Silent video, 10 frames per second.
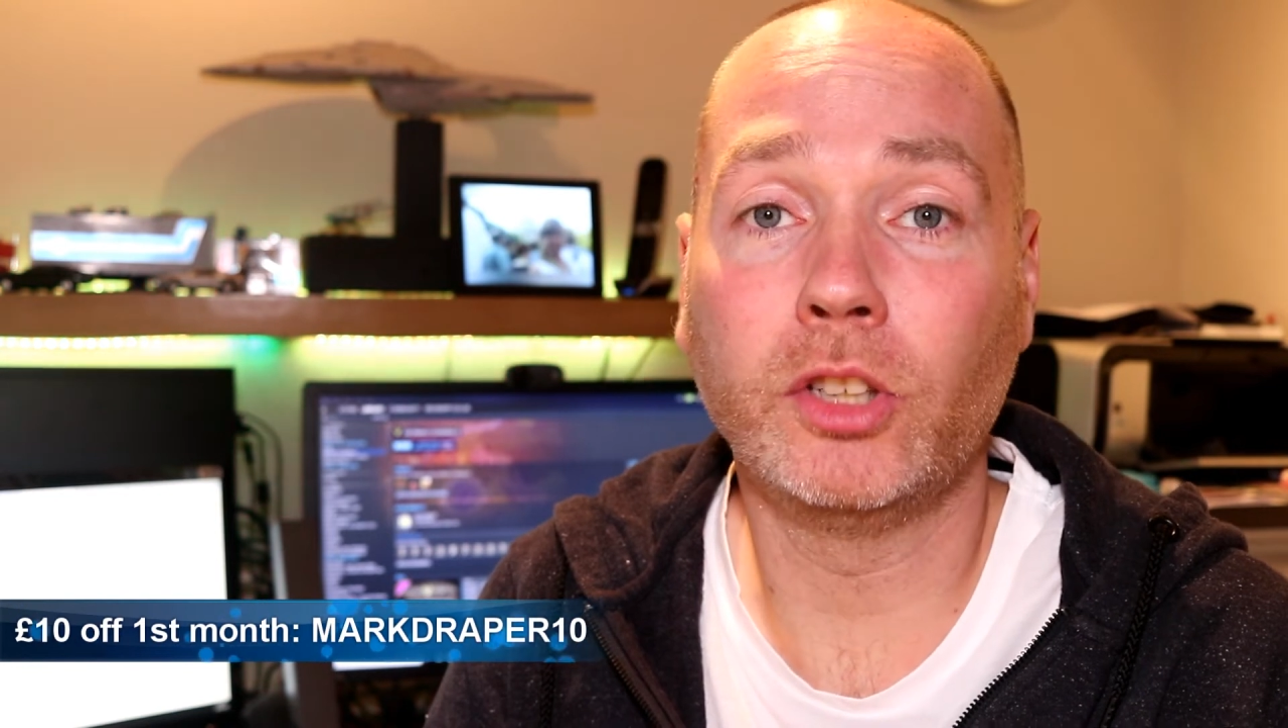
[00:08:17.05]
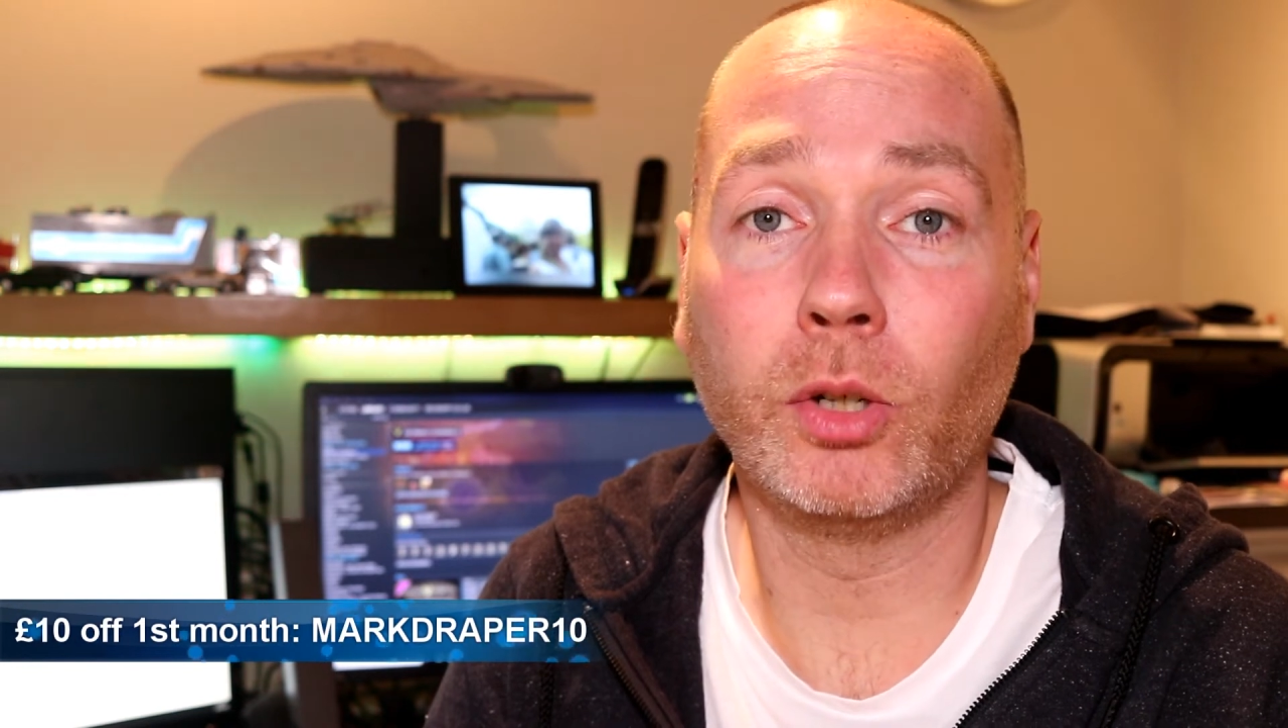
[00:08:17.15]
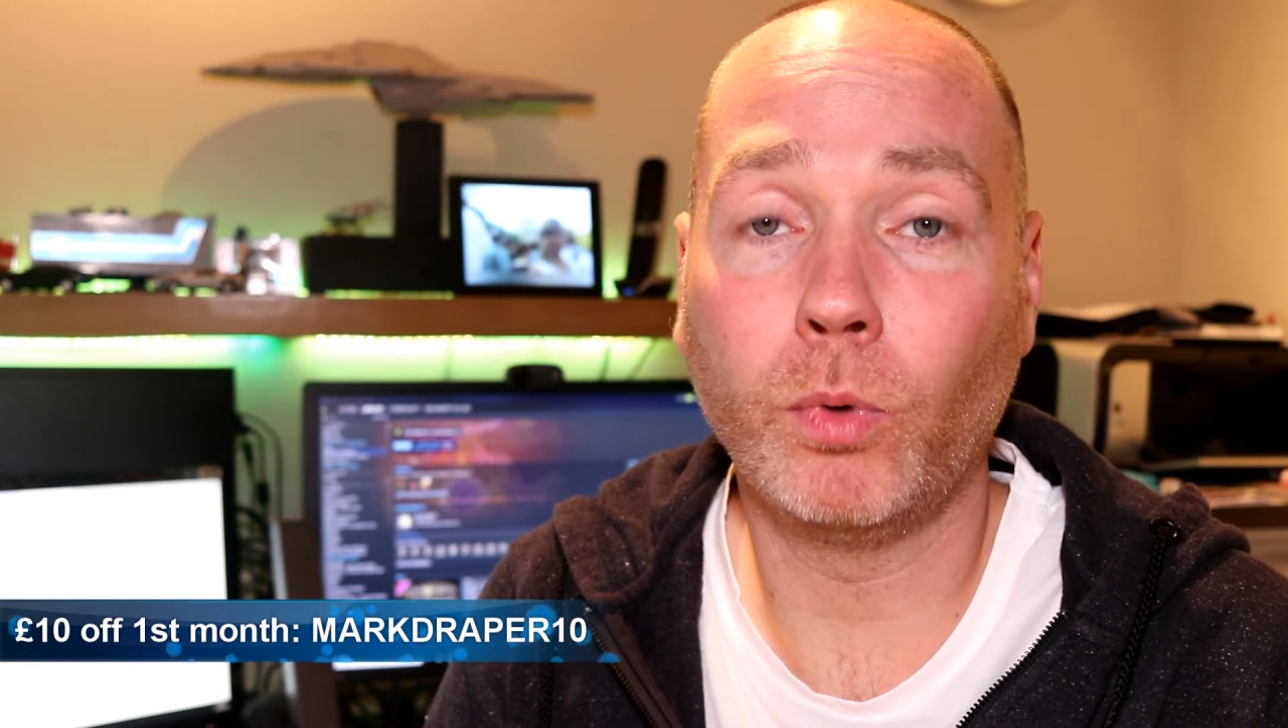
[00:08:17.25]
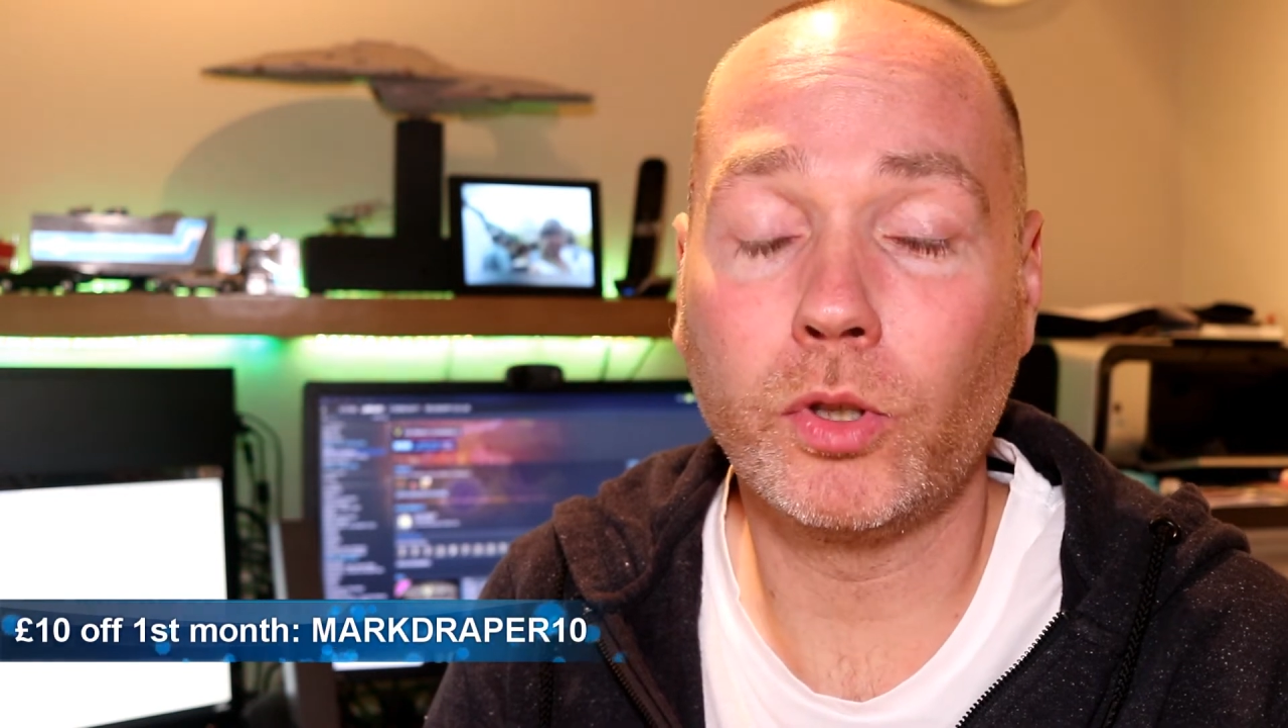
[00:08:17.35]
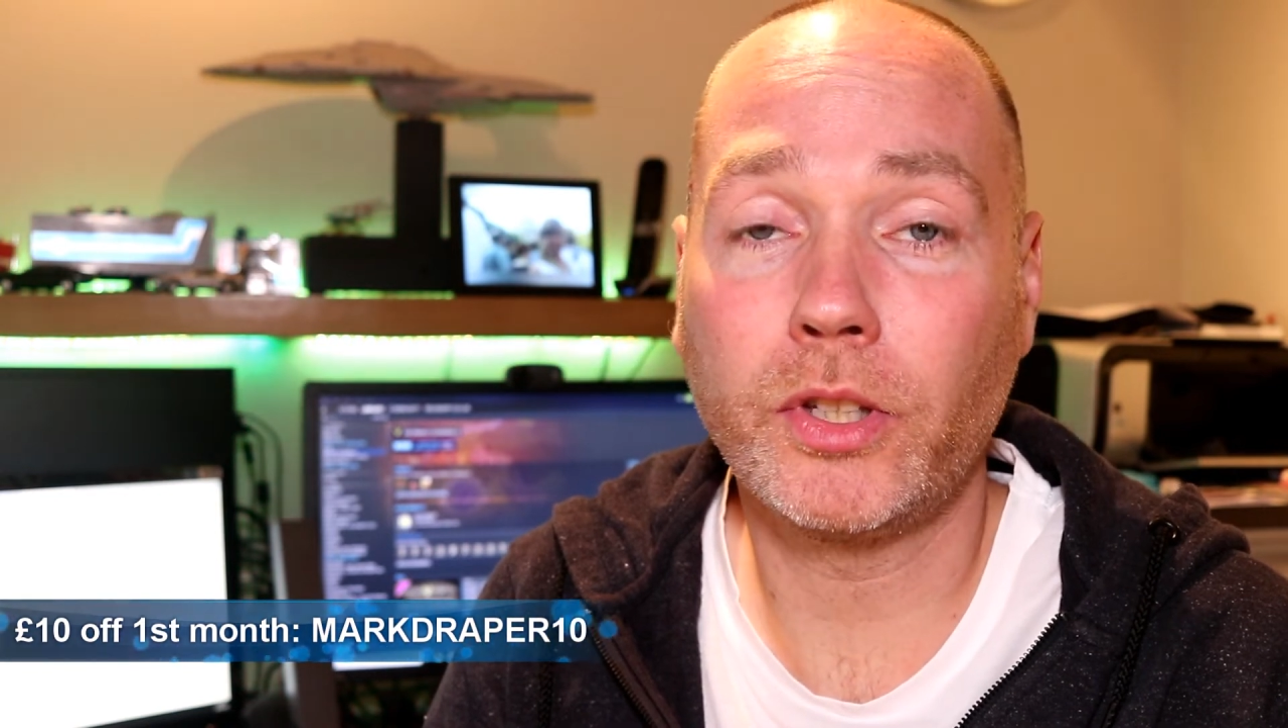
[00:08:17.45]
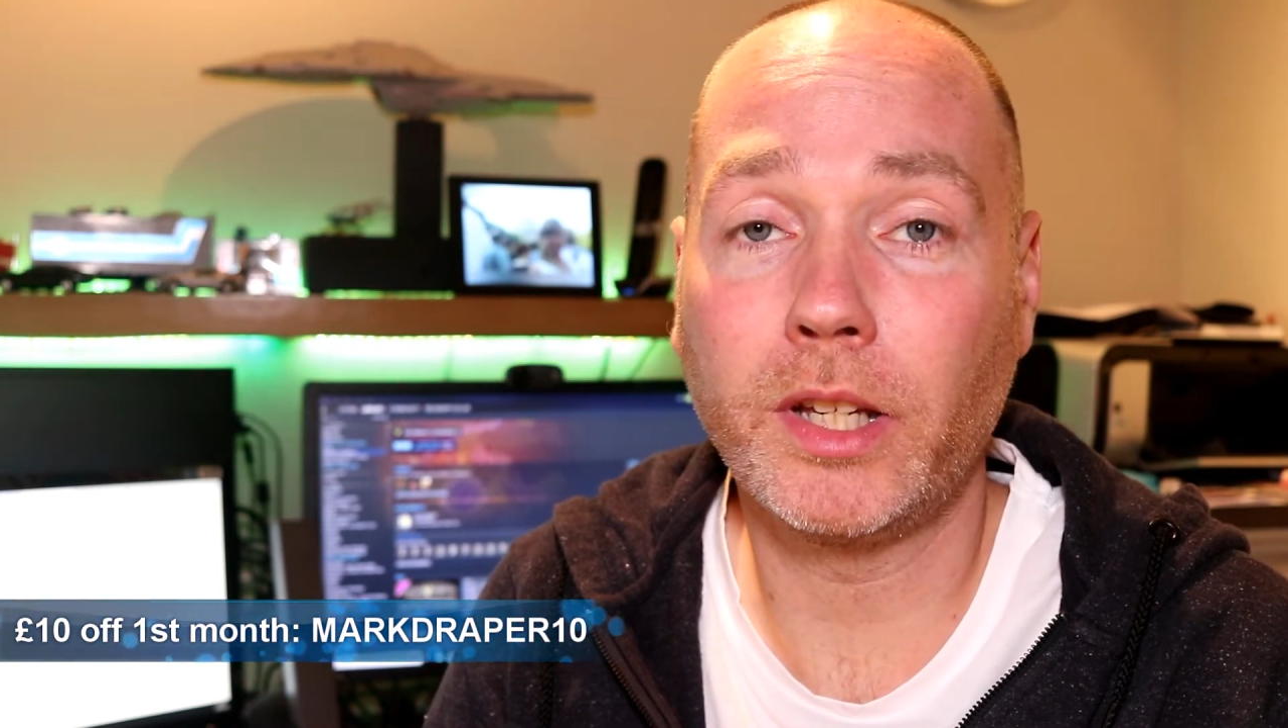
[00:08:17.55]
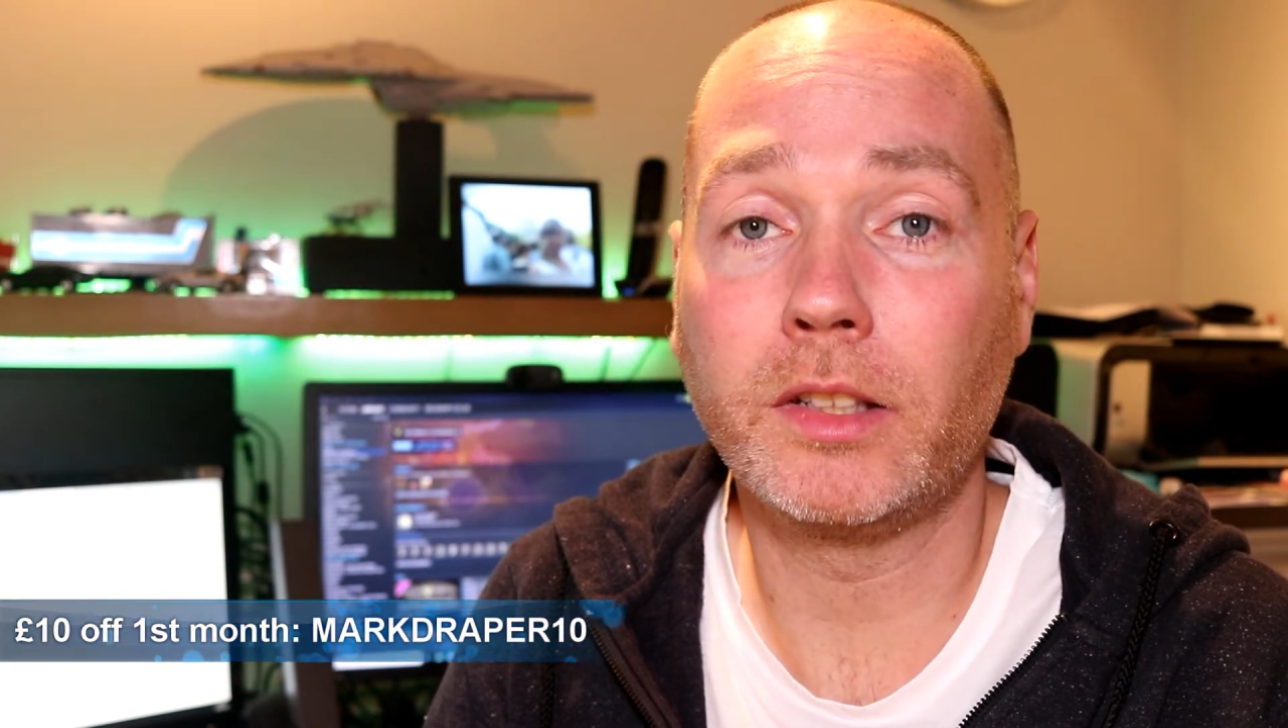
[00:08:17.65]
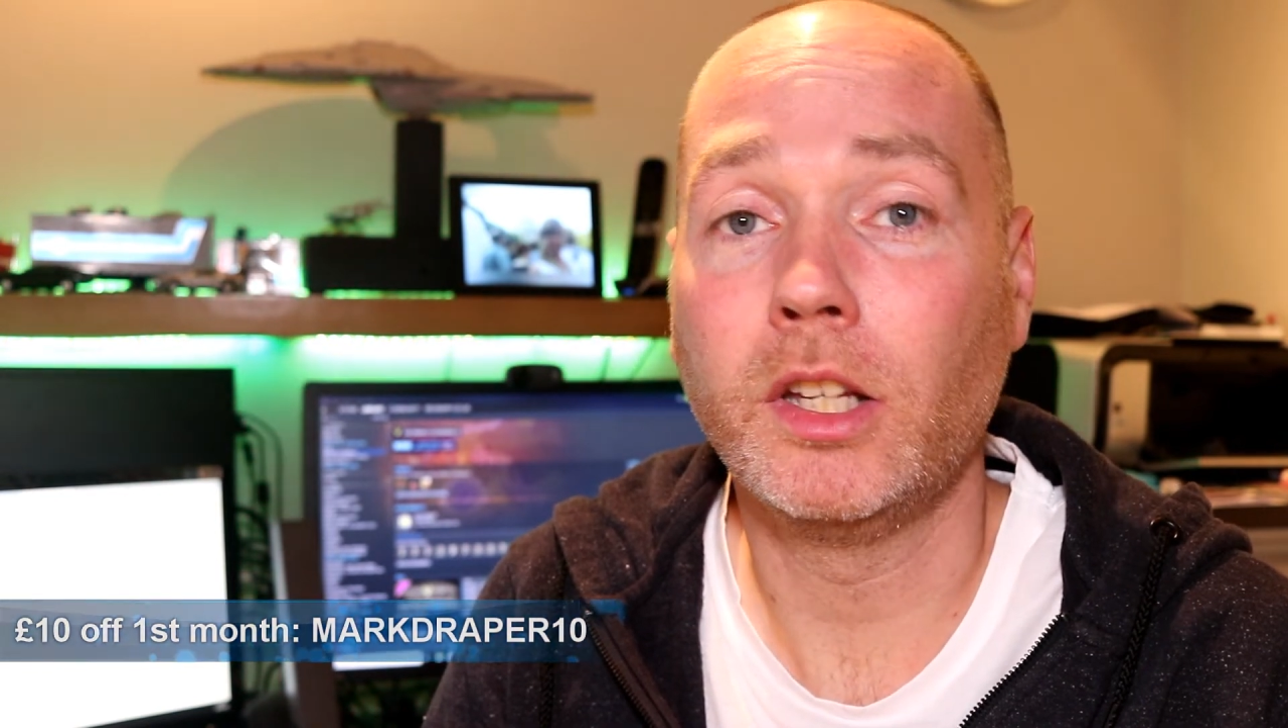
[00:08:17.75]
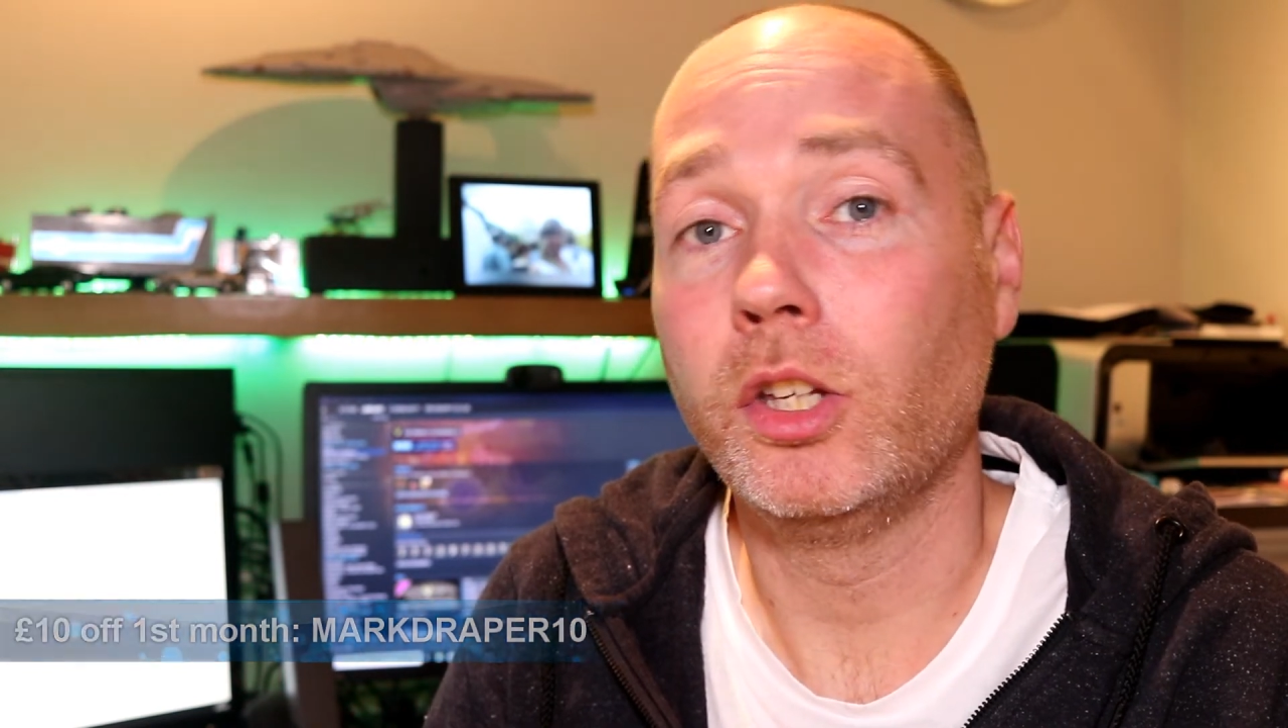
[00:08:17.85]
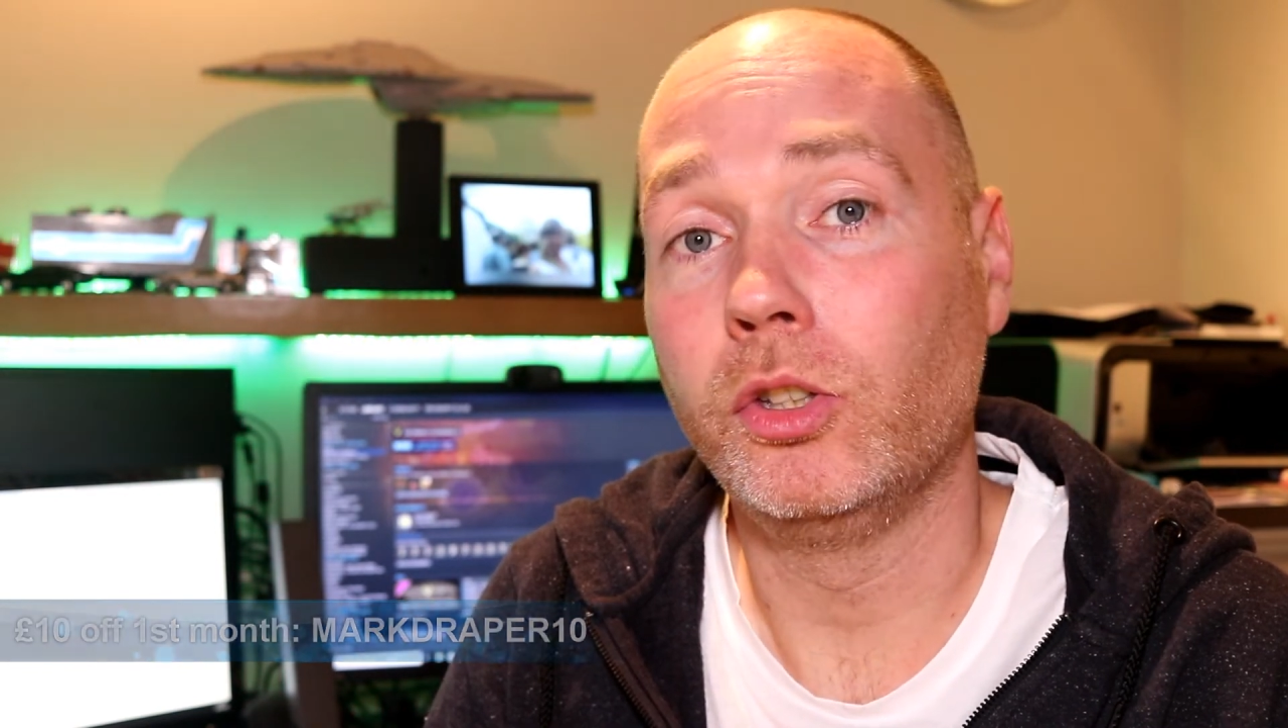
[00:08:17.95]
you don't want
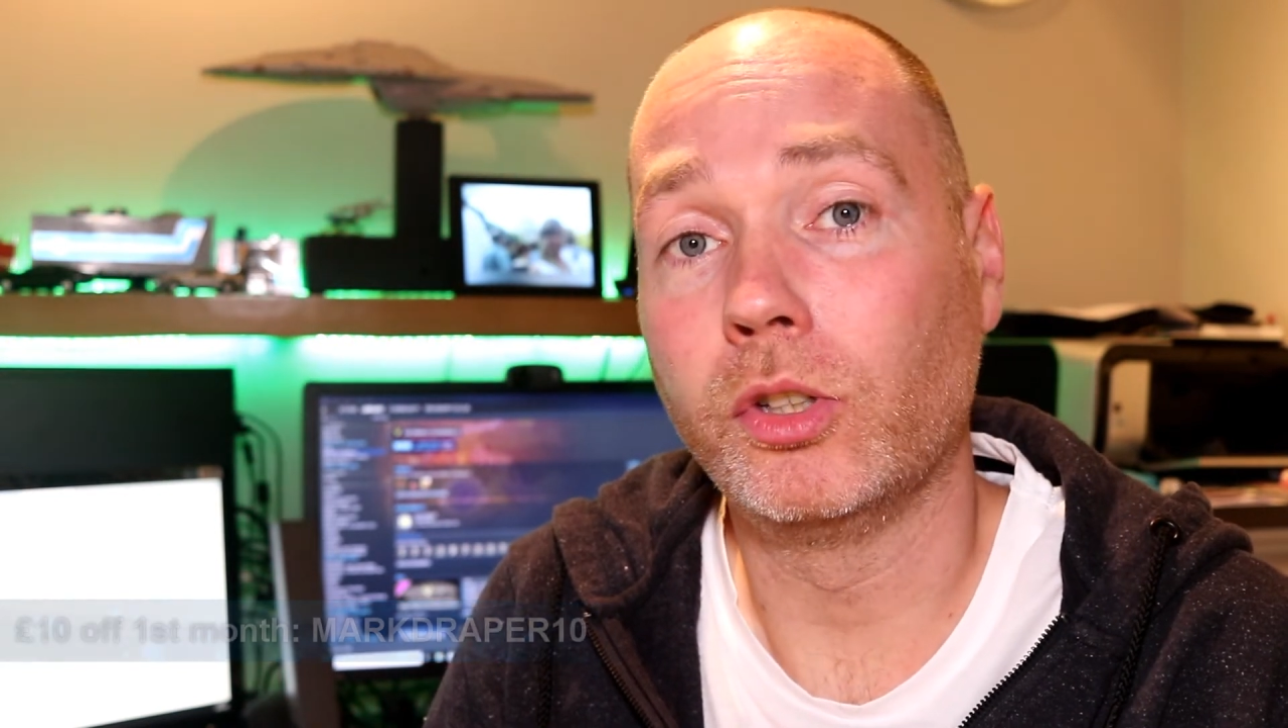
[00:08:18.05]
it,